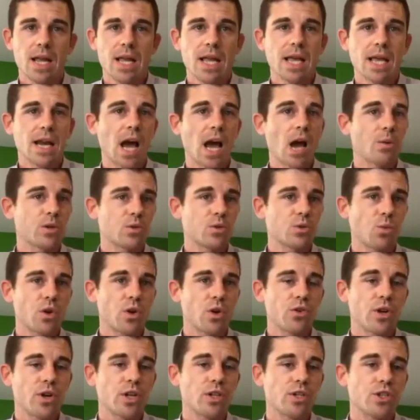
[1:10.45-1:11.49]
And I was
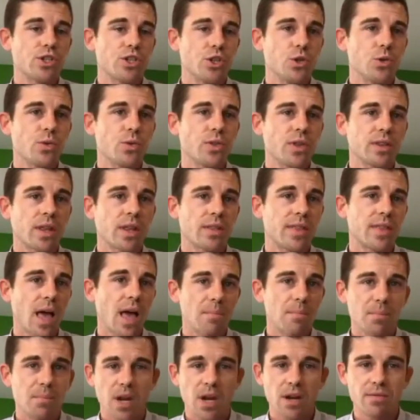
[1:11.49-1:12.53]
wondering, do you think that that
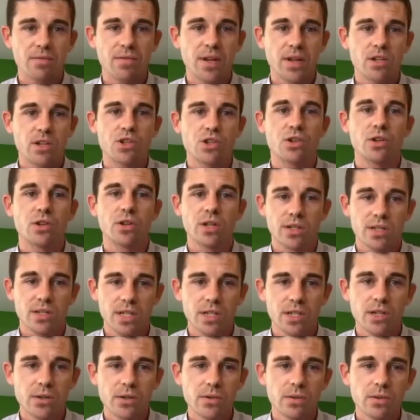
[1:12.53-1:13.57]
benefit should
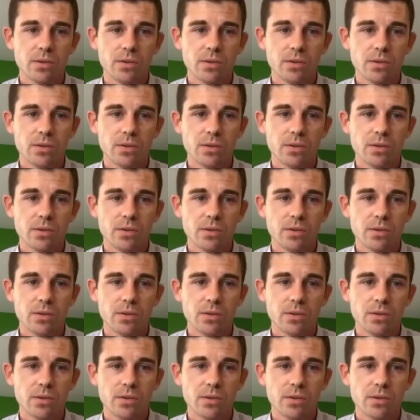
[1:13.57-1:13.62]
continue?